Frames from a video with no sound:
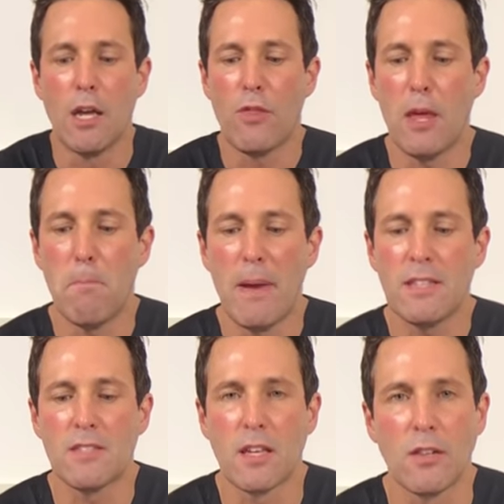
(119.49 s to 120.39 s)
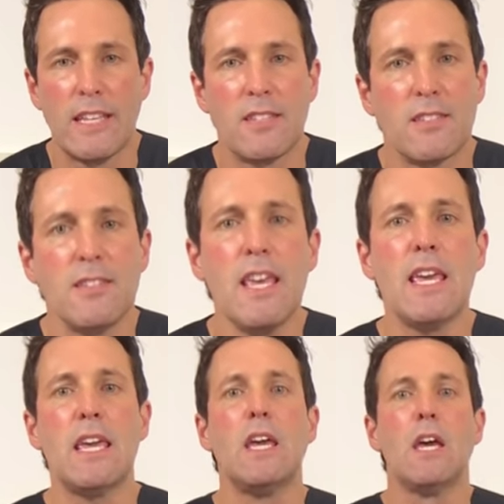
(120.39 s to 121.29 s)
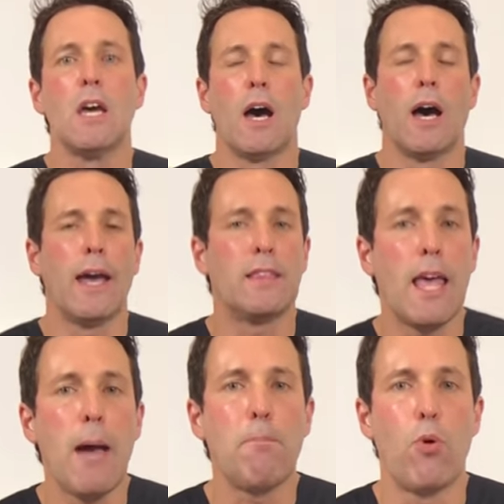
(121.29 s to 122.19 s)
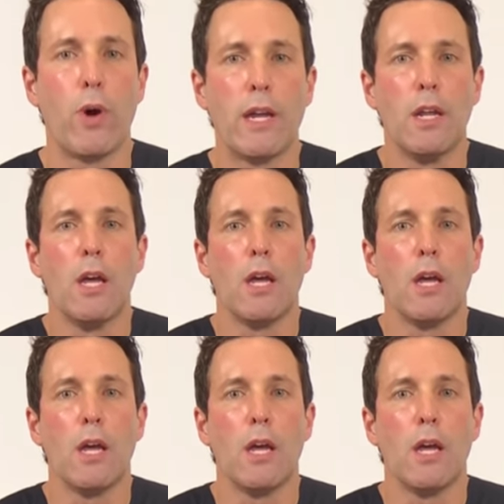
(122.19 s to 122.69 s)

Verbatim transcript: then basically see uh, at that point,